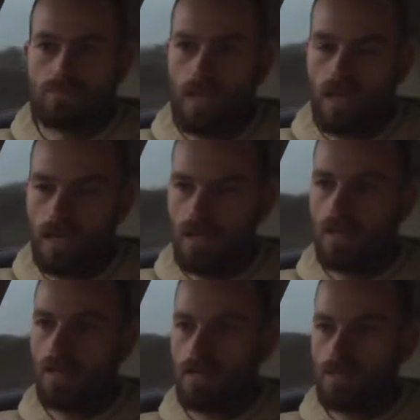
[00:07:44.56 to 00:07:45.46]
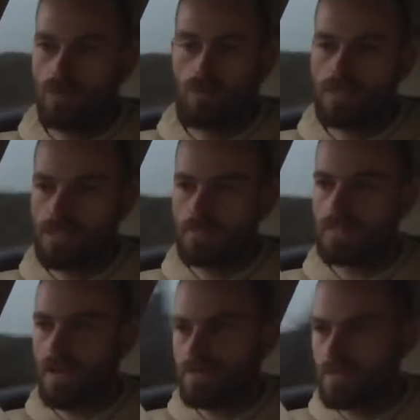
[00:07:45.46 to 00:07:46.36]
It always seems
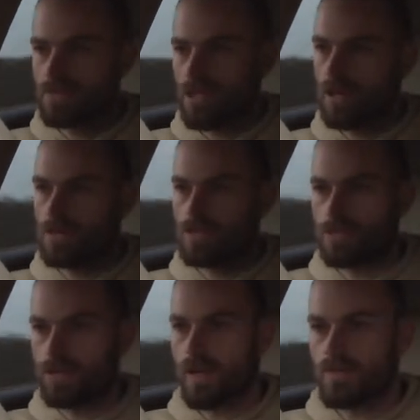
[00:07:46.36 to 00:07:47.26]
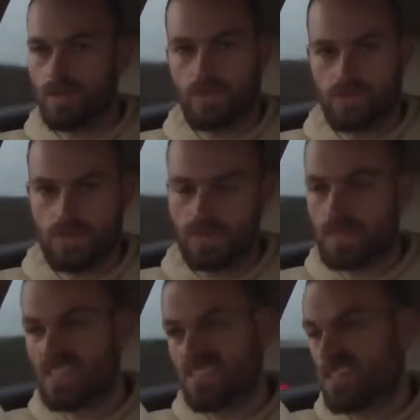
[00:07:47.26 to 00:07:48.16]
to have enough charge to do whatever I want to do with
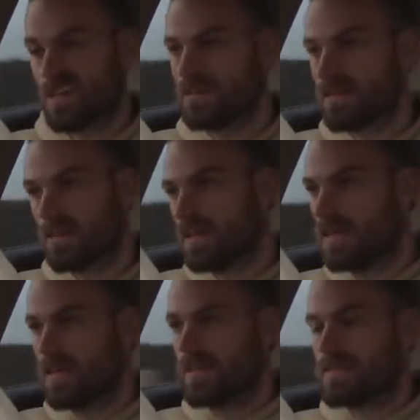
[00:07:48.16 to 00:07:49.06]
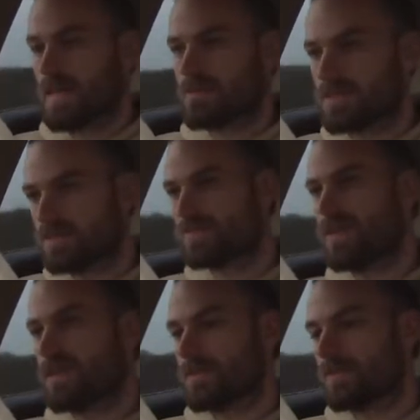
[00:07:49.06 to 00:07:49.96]
it, so it's absolutely
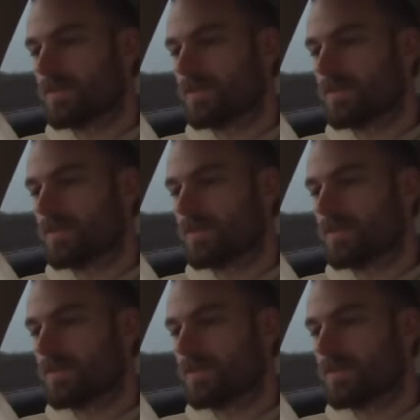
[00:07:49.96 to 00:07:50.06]
fine.